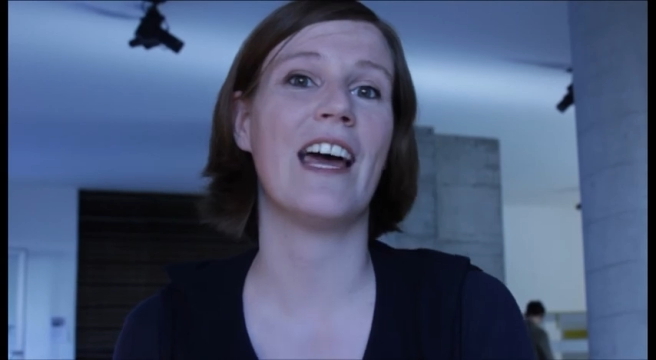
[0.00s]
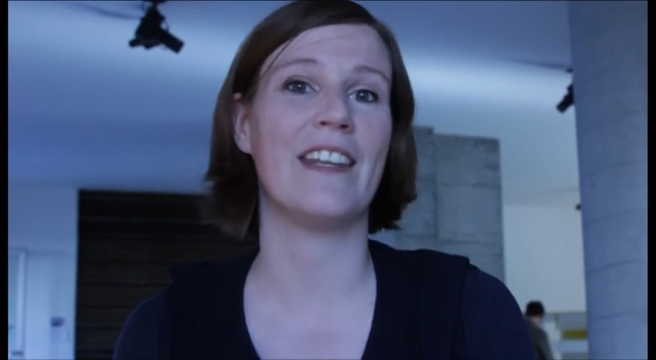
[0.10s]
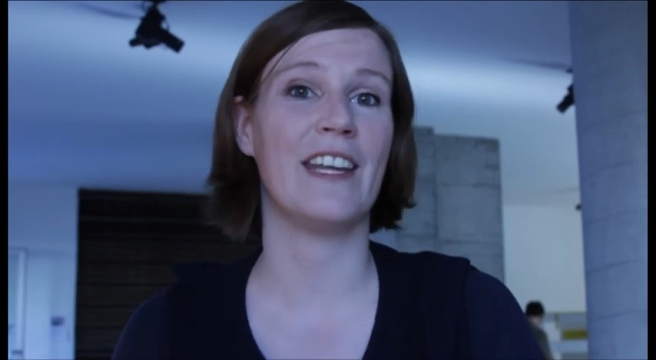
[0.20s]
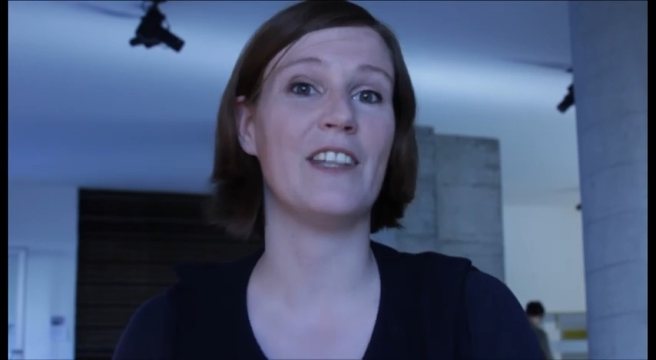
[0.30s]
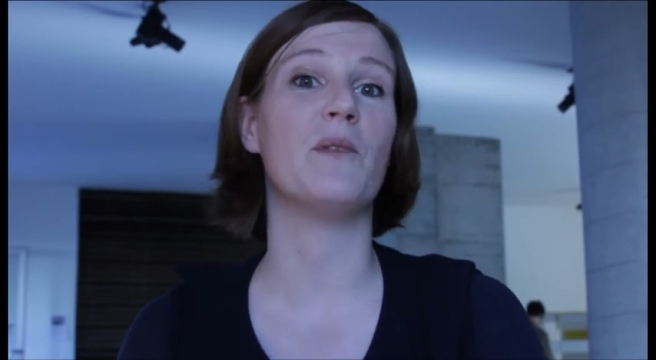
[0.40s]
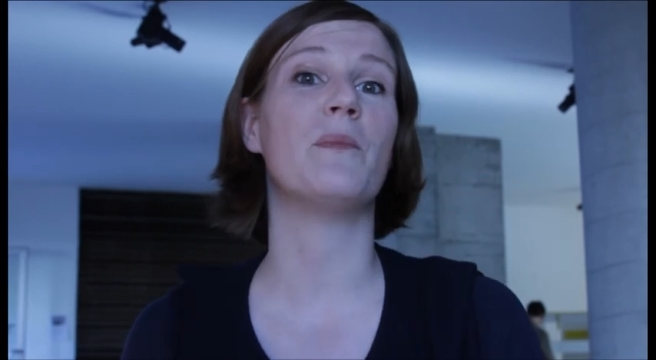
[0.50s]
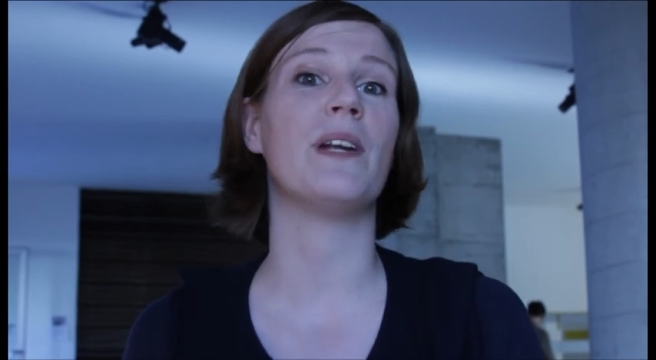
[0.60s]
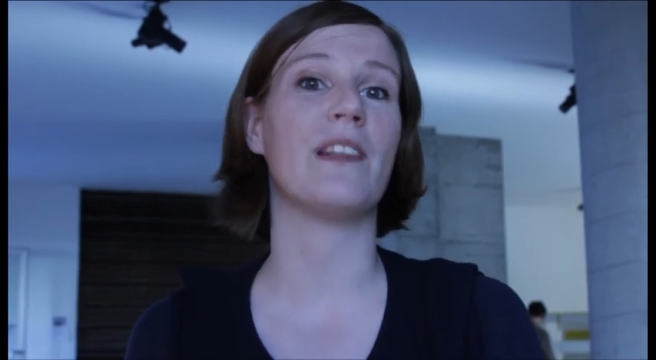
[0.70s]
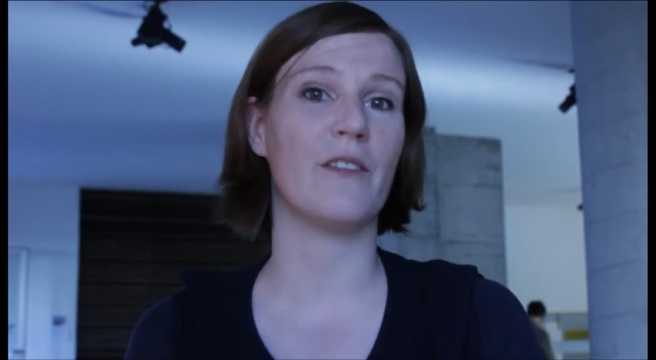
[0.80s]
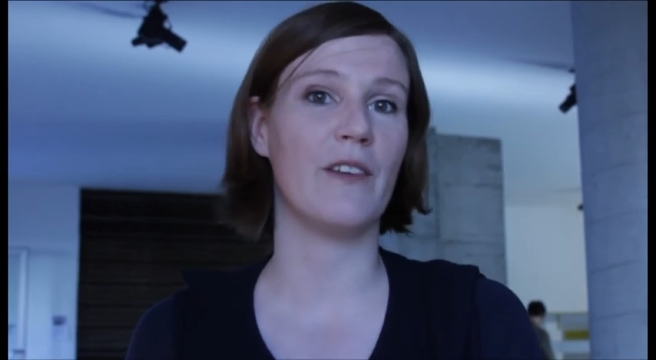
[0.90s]
and then you
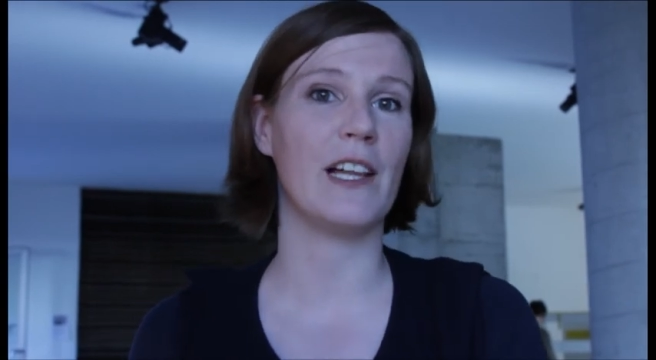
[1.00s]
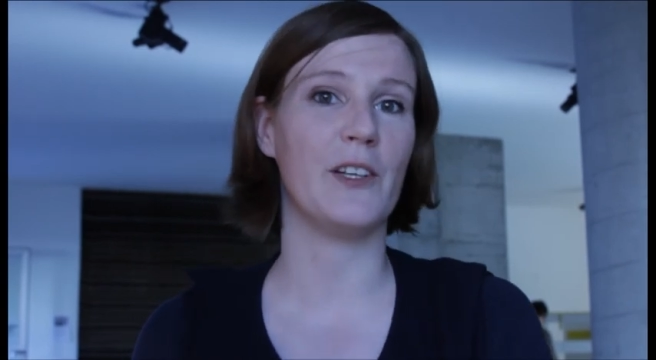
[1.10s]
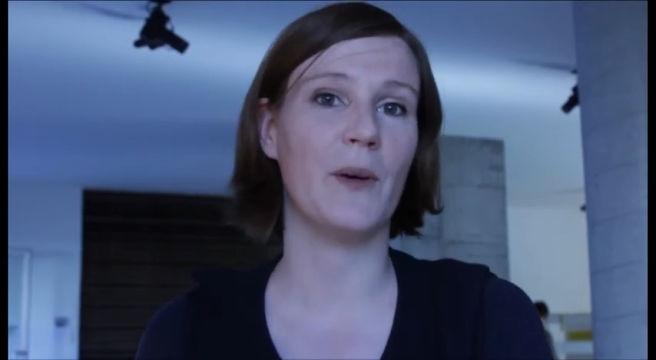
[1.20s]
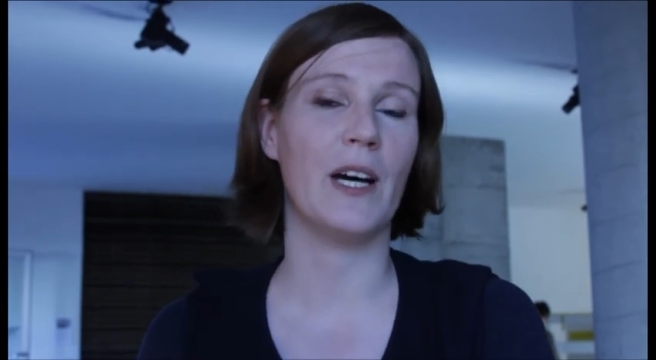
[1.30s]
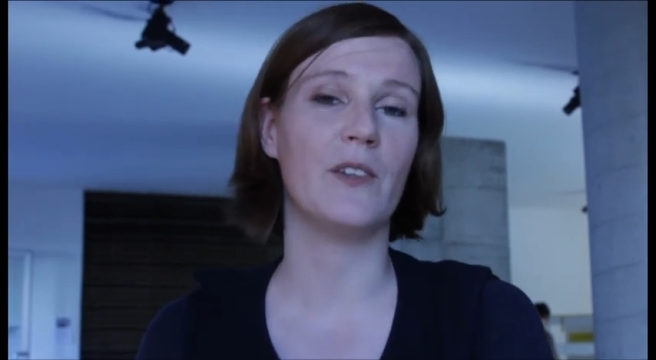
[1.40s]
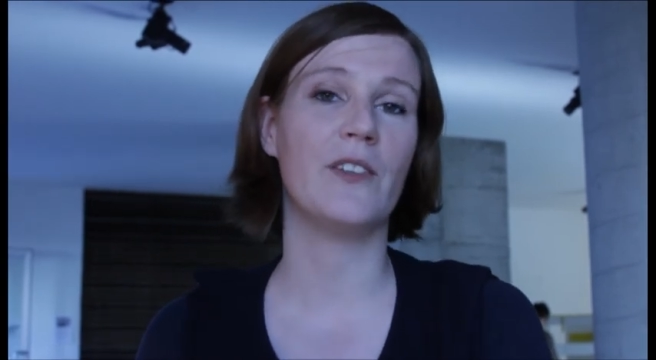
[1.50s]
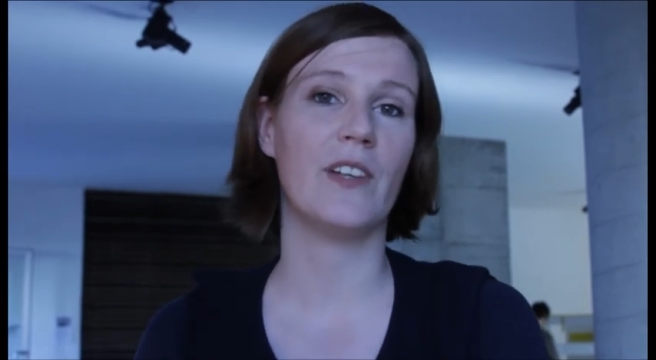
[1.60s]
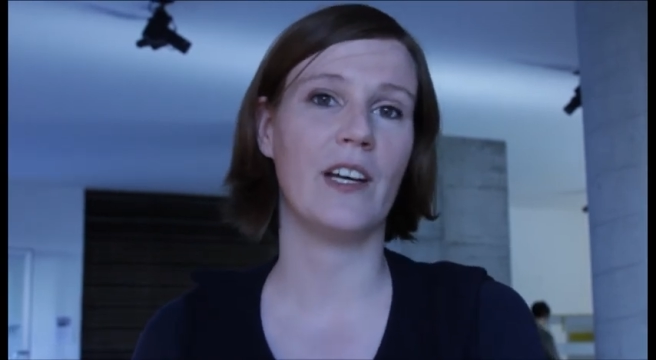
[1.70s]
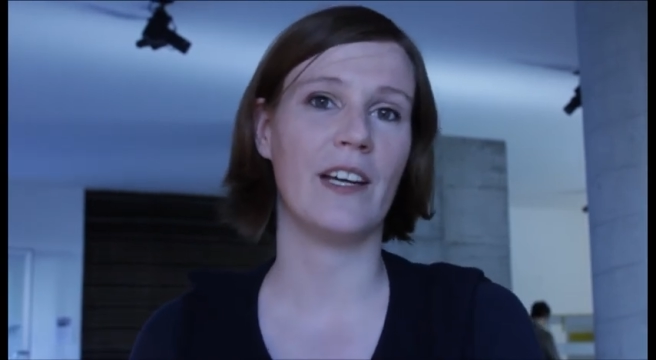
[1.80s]
bring the value out,